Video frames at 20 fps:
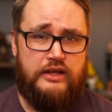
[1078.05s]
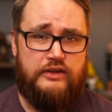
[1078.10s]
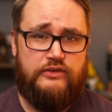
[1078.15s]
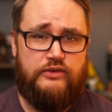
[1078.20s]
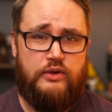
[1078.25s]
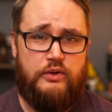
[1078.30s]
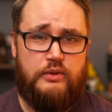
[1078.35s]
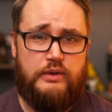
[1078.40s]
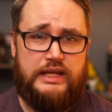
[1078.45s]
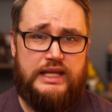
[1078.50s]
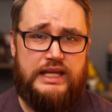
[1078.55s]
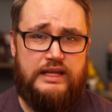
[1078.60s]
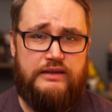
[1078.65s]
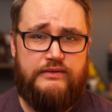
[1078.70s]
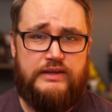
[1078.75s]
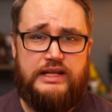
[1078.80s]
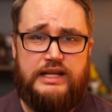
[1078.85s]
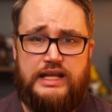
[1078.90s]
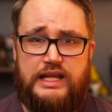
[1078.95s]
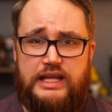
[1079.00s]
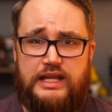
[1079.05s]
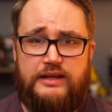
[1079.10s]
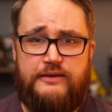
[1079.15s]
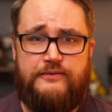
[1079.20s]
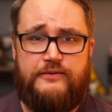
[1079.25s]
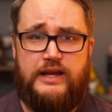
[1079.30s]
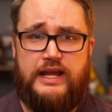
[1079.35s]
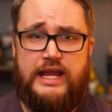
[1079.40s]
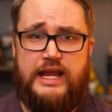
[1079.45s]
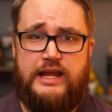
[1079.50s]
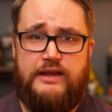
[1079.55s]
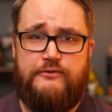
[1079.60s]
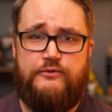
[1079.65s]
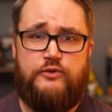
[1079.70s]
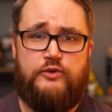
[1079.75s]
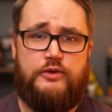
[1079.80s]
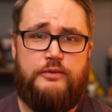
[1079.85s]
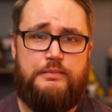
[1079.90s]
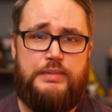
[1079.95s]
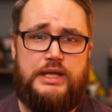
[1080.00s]
So even if a
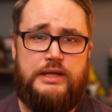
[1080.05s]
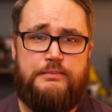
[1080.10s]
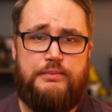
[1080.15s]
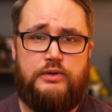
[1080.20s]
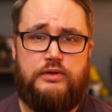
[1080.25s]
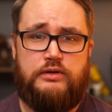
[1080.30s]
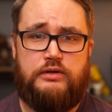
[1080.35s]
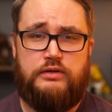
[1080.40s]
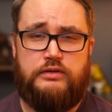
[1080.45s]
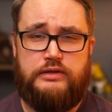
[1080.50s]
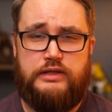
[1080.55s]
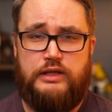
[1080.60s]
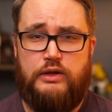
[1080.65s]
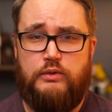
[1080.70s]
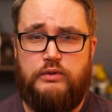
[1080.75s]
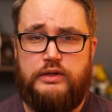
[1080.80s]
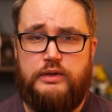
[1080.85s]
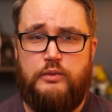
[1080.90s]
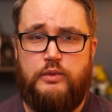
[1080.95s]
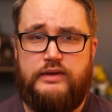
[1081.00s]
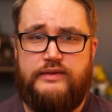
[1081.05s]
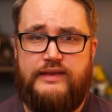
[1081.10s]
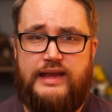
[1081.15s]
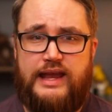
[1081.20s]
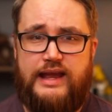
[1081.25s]
handful of people are the only ones